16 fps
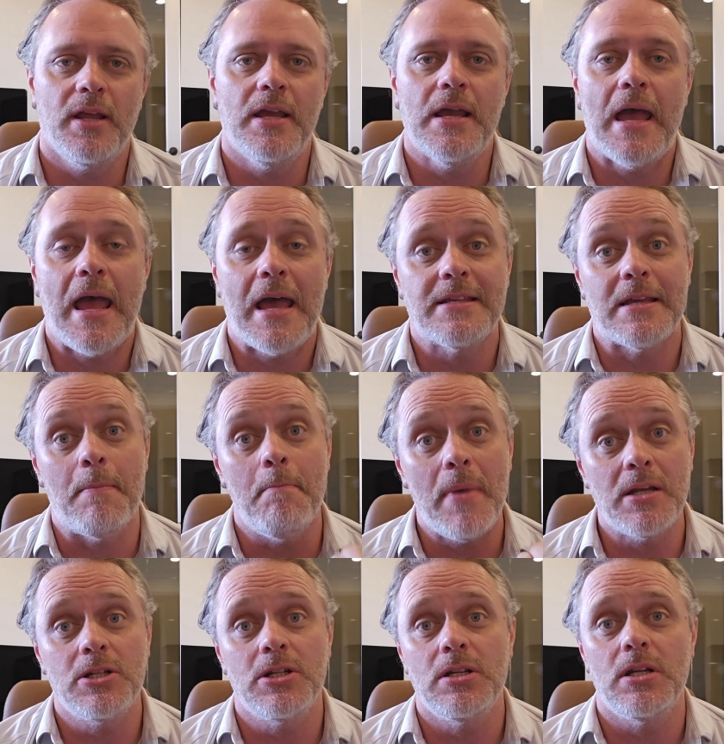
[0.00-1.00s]
As I
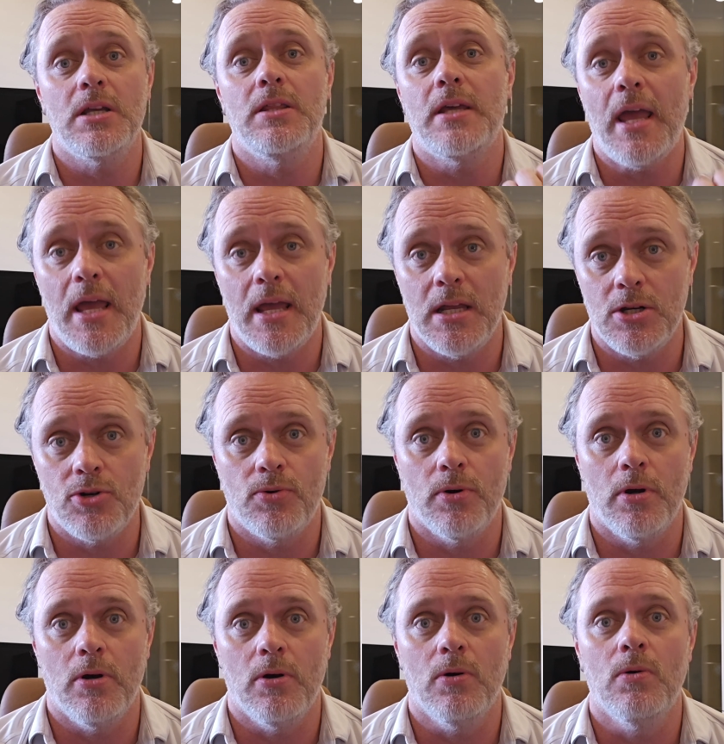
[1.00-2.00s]
mentioned in the
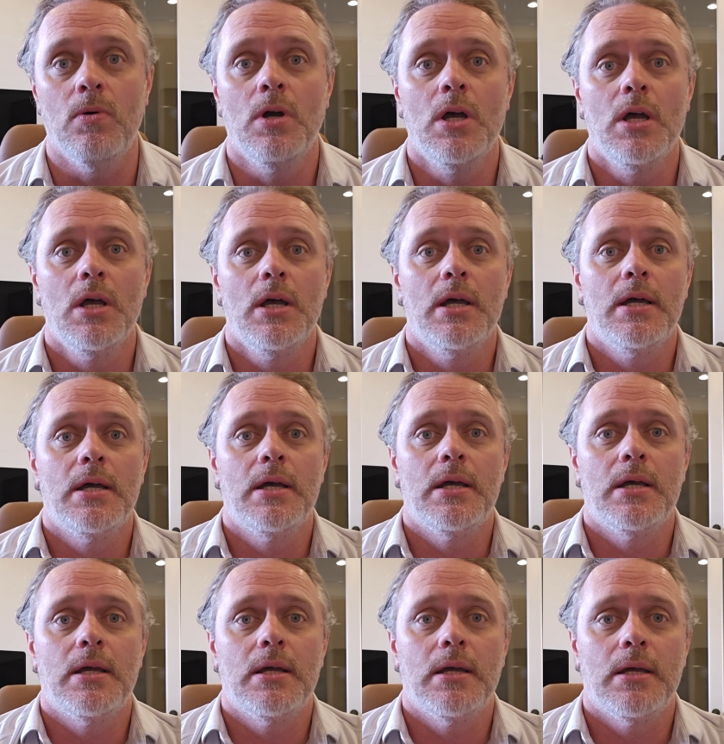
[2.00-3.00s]
intro,
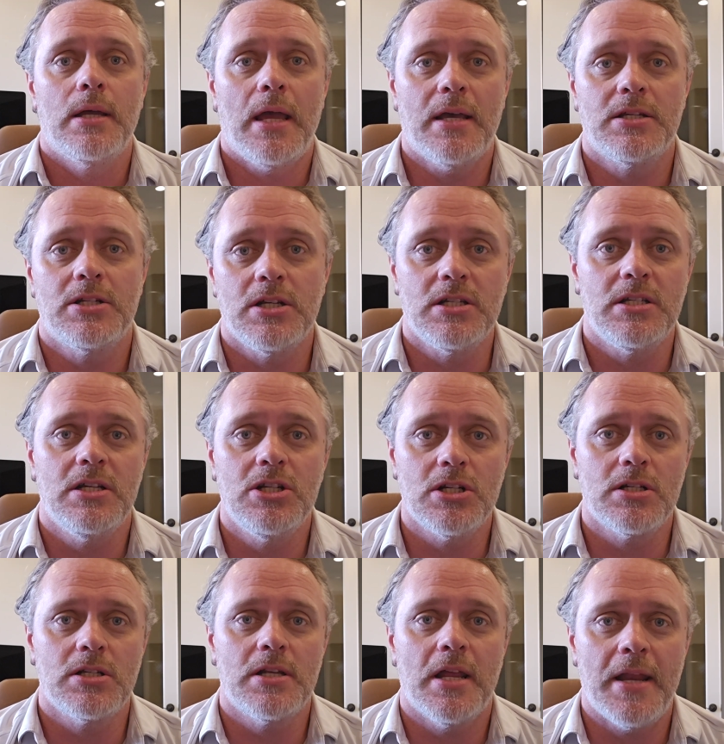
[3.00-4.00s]
SGC
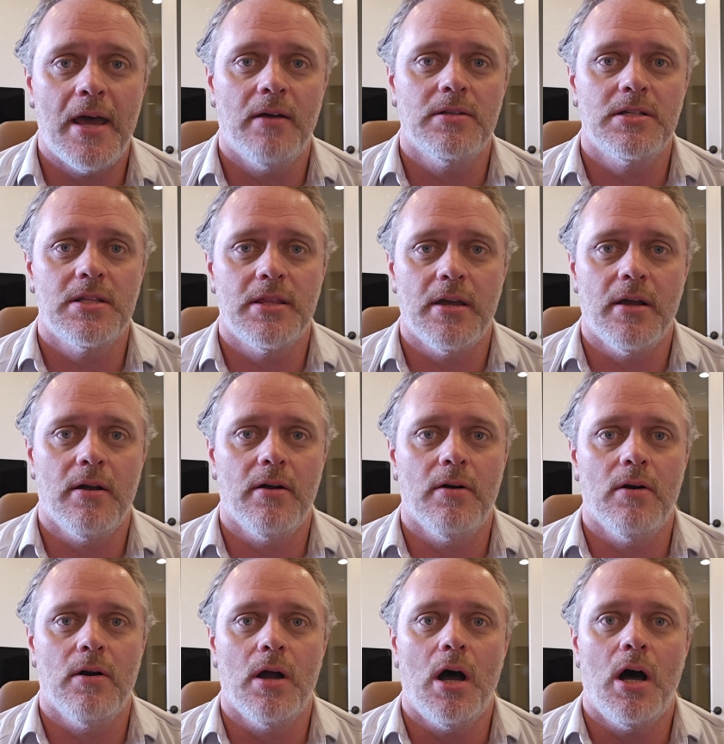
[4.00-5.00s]
just announced
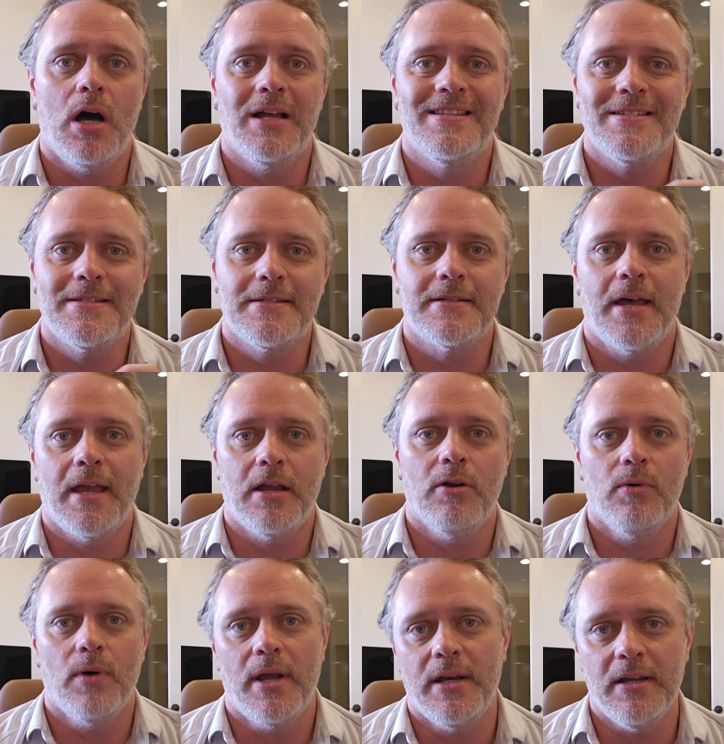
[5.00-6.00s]
their
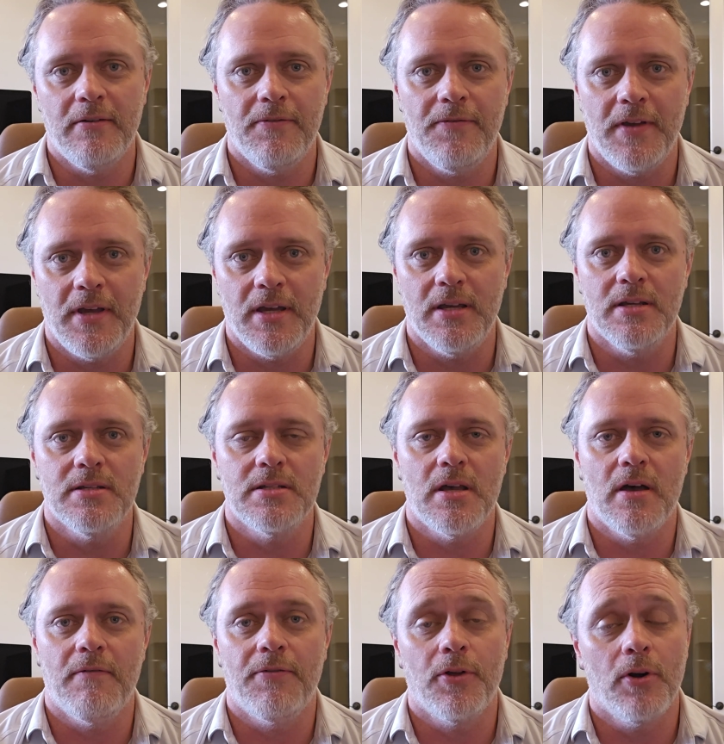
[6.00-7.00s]
on-site grading fees
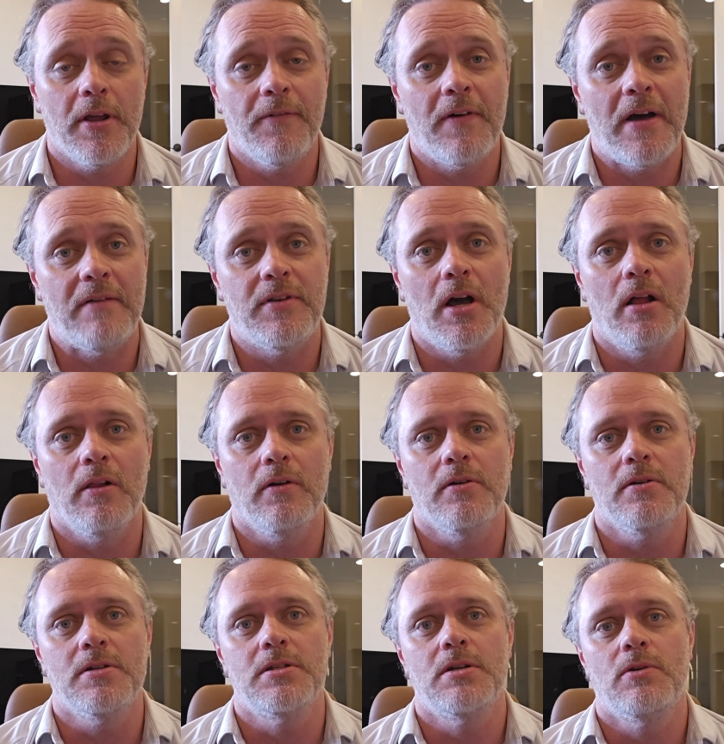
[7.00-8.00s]
of
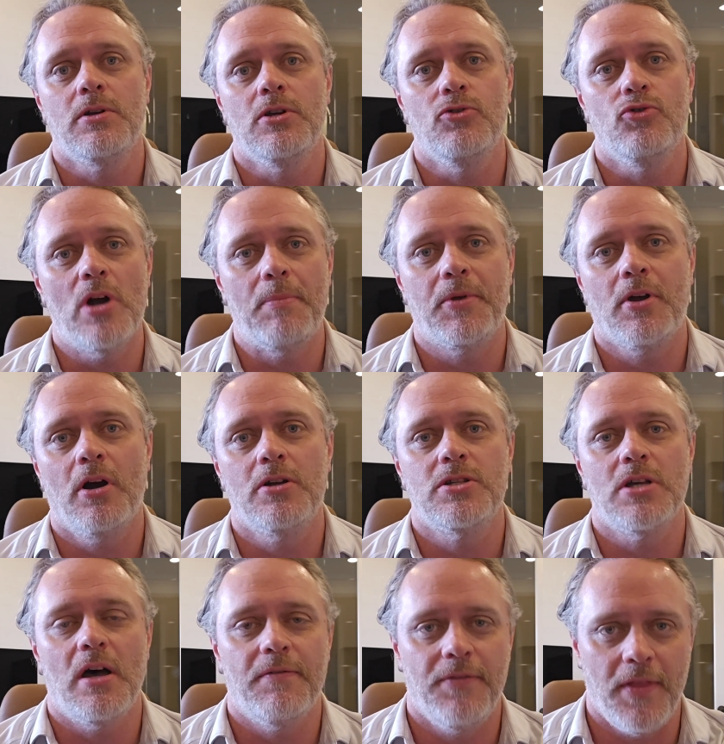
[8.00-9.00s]
$35. You drop the cards
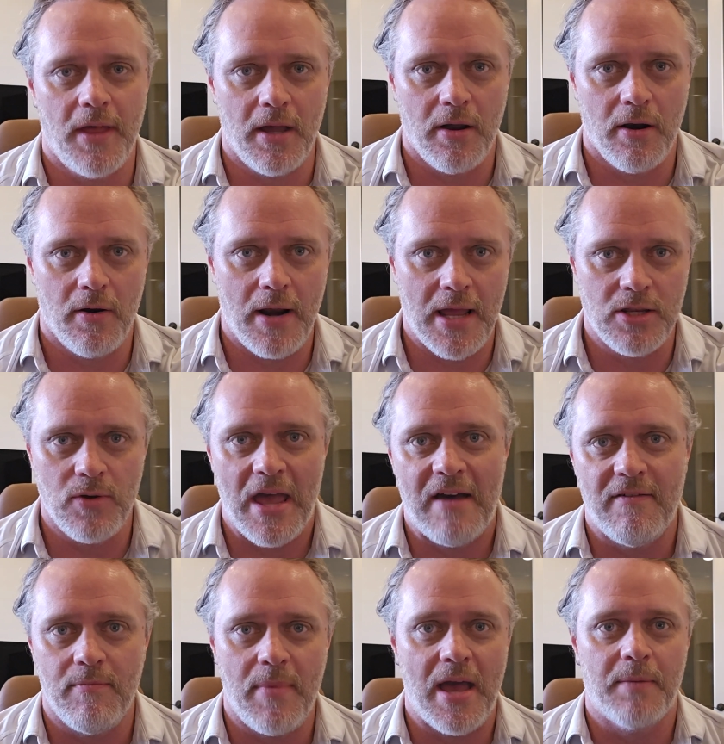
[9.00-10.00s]
off there and you
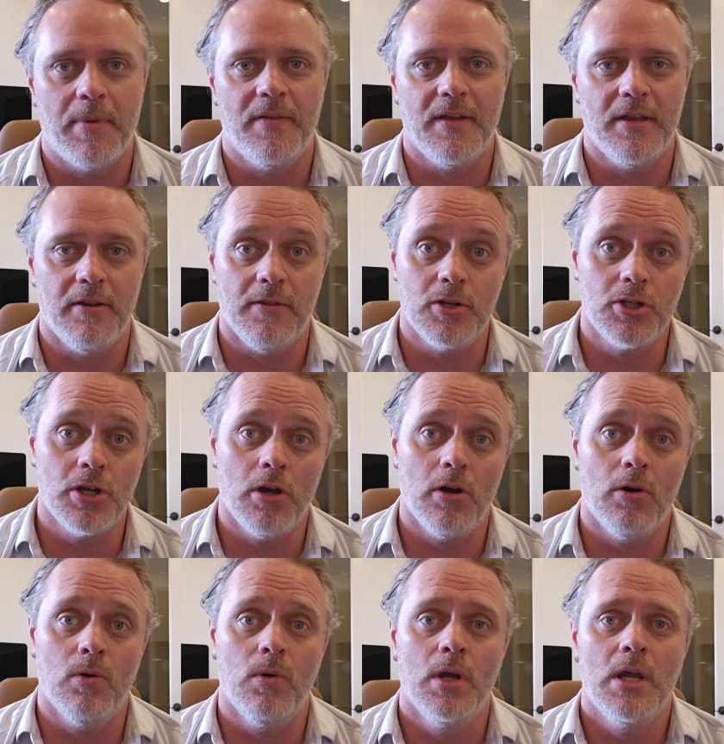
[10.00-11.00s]
have them back by the end of the
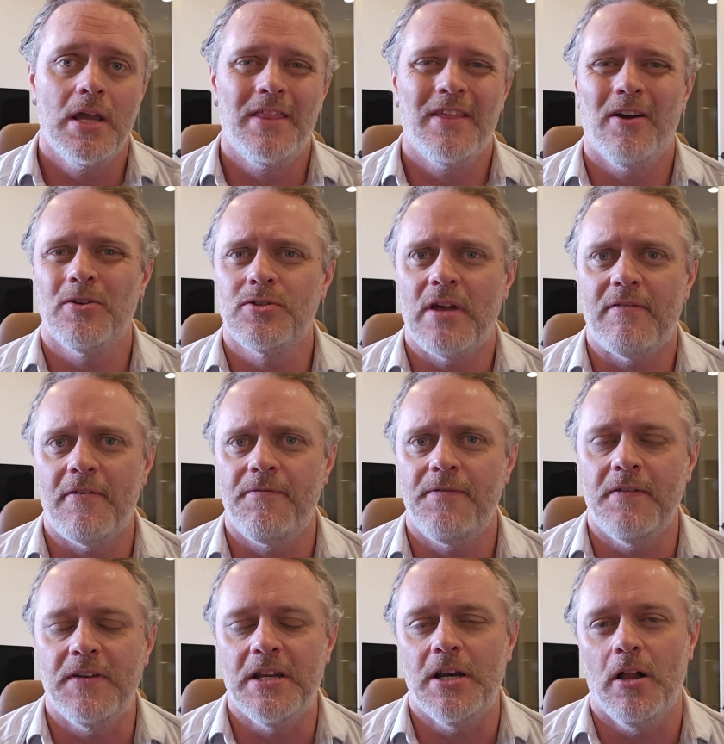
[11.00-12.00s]
show. They also have a
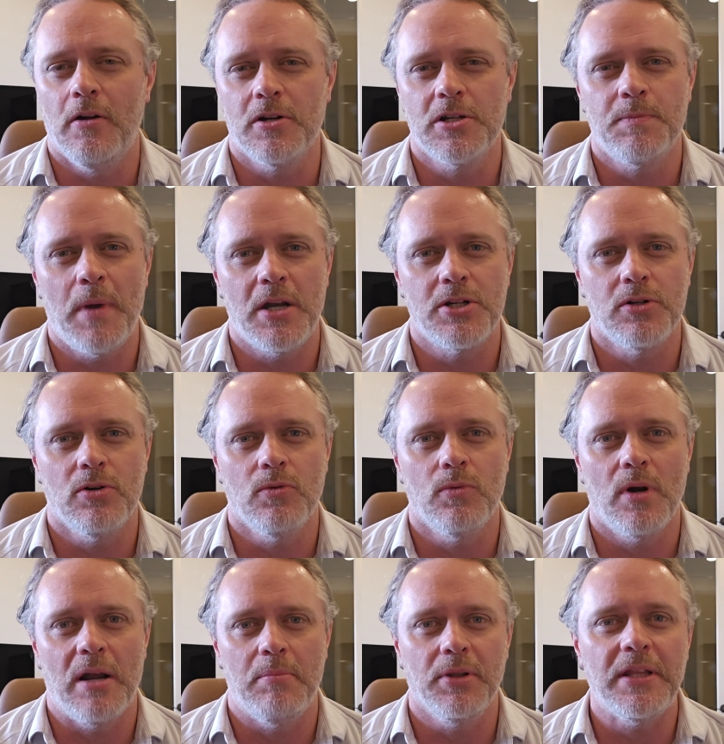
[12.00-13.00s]
$15 special
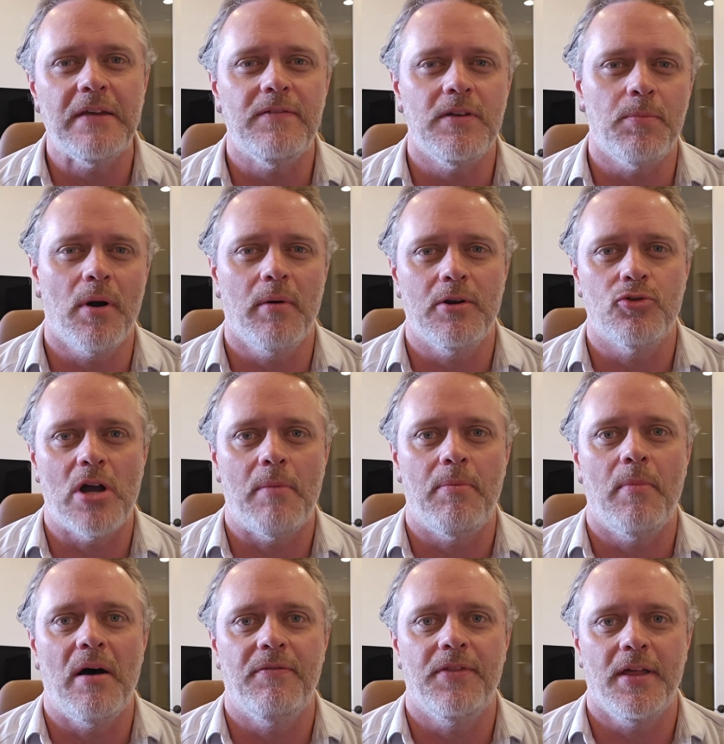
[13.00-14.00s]
where I believe you probably drop
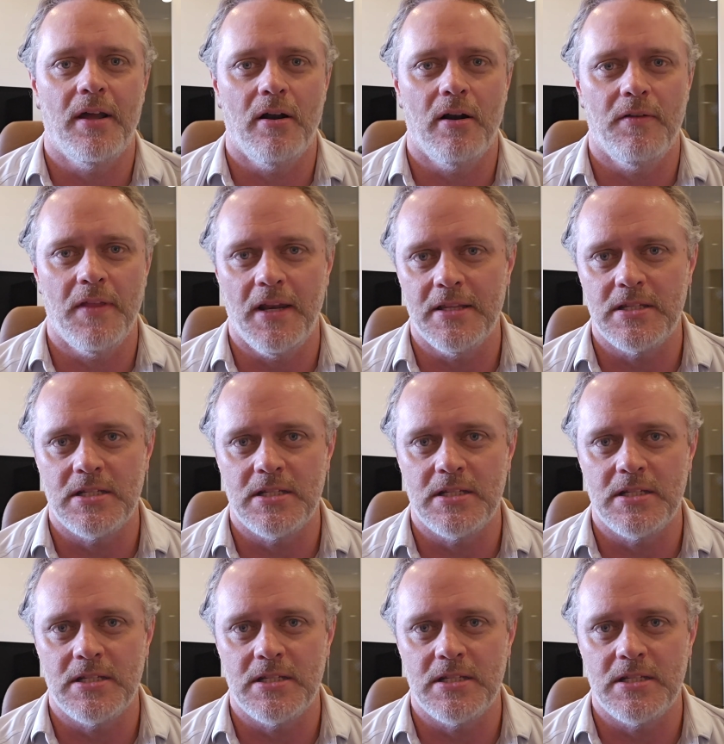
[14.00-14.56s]
them off there and then